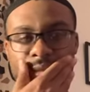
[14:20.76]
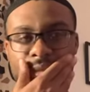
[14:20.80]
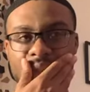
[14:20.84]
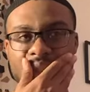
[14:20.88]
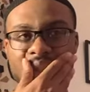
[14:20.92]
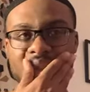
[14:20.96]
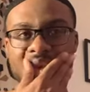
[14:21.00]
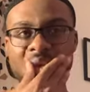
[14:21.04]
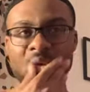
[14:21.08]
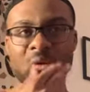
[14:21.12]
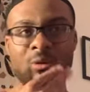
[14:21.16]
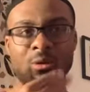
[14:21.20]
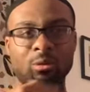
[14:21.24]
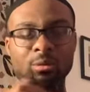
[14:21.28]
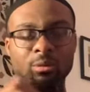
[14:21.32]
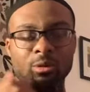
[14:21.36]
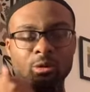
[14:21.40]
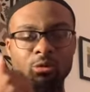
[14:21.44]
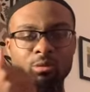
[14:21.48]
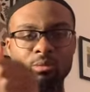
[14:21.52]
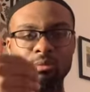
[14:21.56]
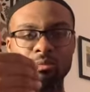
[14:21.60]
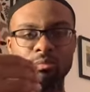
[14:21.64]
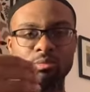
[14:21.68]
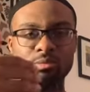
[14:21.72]
in order to
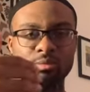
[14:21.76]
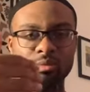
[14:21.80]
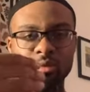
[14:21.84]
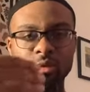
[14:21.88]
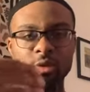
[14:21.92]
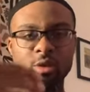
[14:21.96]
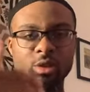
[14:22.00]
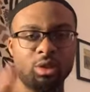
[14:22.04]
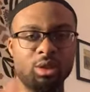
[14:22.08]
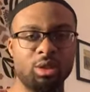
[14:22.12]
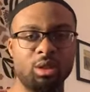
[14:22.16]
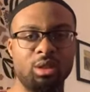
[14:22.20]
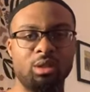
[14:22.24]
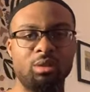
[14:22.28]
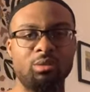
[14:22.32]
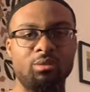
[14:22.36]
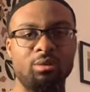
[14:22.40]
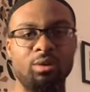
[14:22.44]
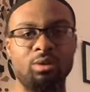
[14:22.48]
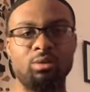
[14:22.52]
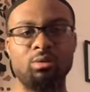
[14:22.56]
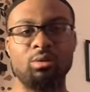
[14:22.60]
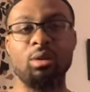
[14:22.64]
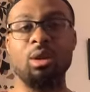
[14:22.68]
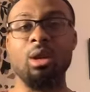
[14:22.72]
push an
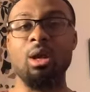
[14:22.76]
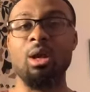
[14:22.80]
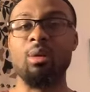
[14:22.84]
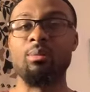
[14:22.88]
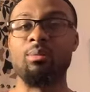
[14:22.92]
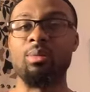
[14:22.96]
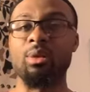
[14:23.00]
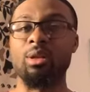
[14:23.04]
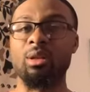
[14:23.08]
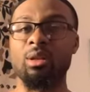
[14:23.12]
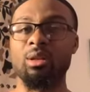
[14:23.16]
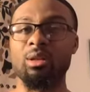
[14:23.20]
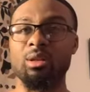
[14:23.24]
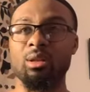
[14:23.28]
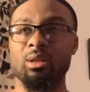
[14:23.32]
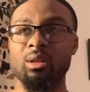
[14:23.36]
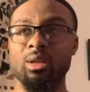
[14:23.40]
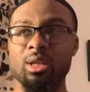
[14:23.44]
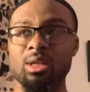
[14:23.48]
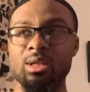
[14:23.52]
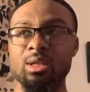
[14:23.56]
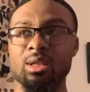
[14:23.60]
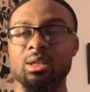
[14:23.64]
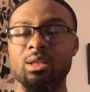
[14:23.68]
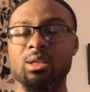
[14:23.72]
individual, but
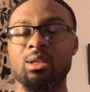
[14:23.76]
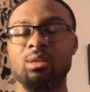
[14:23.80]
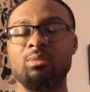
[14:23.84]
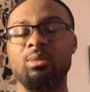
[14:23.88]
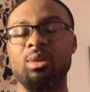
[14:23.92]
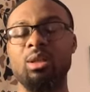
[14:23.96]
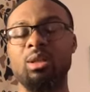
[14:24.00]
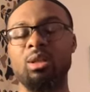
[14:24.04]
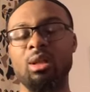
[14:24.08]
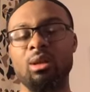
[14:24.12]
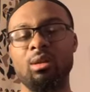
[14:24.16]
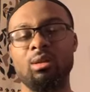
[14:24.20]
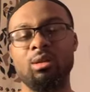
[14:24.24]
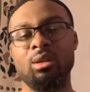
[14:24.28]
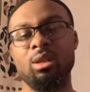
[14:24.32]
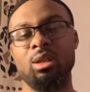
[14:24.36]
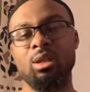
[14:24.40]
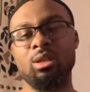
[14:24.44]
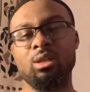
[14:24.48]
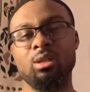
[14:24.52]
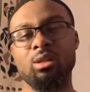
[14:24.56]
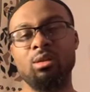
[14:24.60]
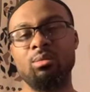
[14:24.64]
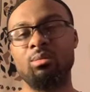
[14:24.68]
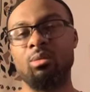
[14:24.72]
nonetheless, it's something that
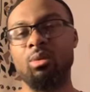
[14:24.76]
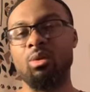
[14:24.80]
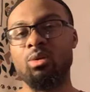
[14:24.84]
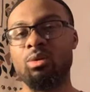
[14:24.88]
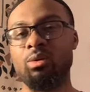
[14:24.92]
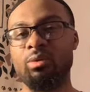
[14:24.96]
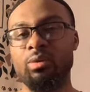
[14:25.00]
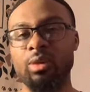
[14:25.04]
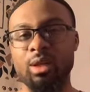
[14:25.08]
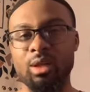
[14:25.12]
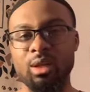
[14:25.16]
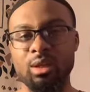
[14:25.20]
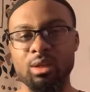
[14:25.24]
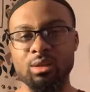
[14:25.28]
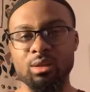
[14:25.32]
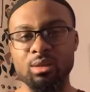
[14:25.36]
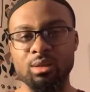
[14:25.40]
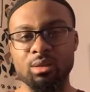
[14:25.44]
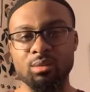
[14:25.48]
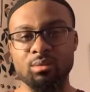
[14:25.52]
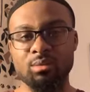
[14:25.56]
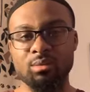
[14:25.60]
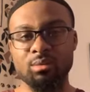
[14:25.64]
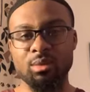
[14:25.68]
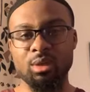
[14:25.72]
needs to motivate us.
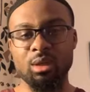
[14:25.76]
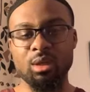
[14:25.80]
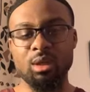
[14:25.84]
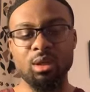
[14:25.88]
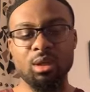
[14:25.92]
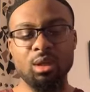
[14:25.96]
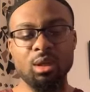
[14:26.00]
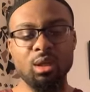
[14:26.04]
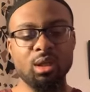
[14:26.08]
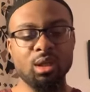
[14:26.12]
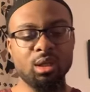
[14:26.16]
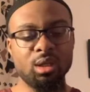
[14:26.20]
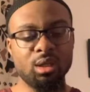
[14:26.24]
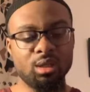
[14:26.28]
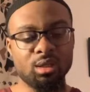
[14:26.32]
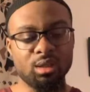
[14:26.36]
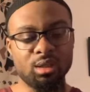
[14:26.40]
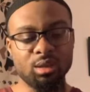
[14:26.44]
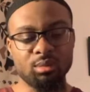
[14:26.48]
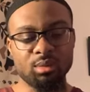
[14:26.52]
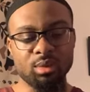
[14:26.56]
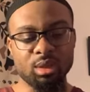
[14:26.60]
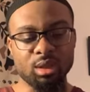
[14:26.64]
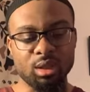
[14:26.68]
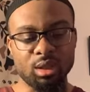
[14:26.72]
It is
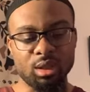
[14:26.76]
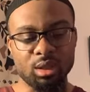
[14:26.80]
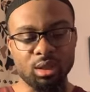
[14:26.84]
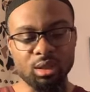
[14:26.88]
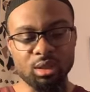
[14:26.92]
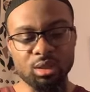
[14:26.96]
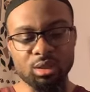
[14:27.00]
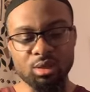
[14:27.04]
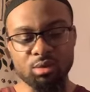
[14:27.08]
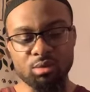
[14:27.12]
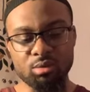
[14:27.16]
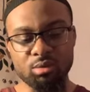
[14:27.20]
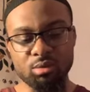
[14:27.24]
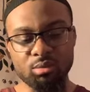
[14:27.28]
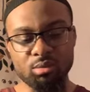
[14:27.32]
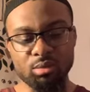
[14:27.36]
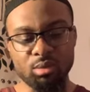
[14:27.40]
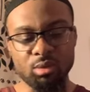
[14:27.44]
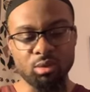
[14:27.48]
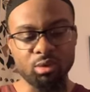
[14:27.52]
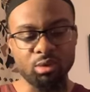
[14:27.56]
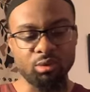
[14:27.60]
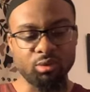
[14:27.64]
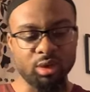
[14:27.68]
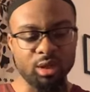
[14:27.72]
something that needs to
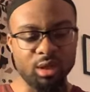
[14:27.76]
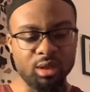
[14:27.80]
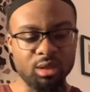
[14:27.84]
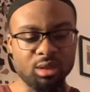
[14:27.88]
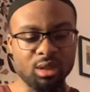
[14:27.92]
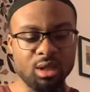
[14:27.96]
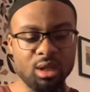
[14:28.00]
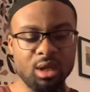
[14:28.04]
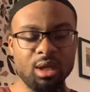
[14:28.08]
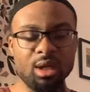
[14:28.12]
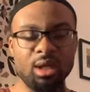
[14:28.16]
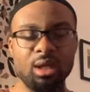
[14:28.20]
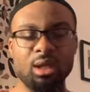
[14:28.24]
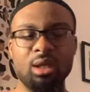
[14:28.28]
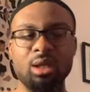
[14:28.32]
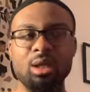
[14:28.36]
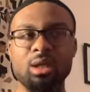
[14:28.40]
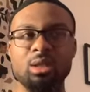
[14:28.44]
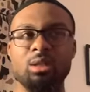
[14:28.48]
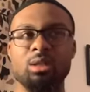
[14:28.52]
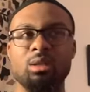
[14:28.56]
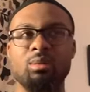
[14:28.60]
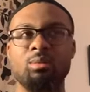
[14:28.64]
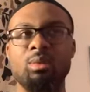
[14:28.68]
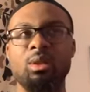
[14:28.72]
motivate us, and not
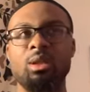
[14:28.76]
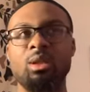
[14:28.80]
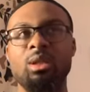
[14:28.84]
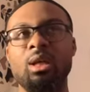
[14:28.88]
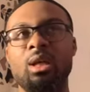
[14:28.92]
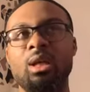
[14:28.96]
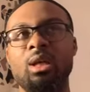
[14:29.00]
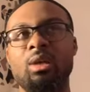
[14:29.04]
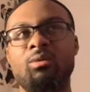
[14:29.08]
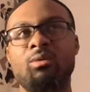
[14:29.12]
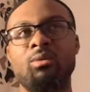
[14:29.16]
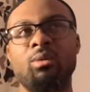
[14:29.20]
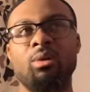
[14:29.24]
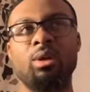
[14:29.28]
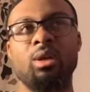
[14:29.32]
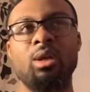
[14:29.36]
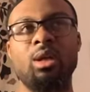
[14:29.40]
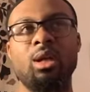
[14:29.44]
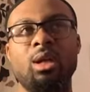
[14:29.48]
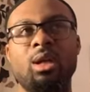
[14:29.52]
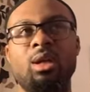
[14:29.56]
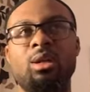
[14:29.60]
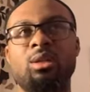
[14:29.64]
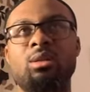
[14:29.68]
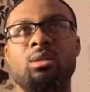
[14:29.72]
something that if we're
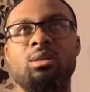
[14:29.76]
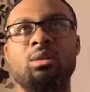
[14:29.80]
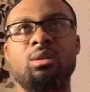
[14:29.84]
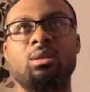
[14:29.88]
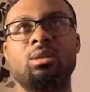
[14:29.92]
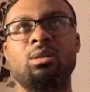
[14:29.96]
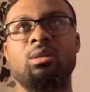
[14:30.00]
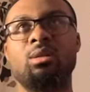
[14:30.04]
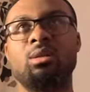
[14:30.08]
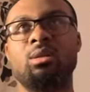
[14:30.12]
not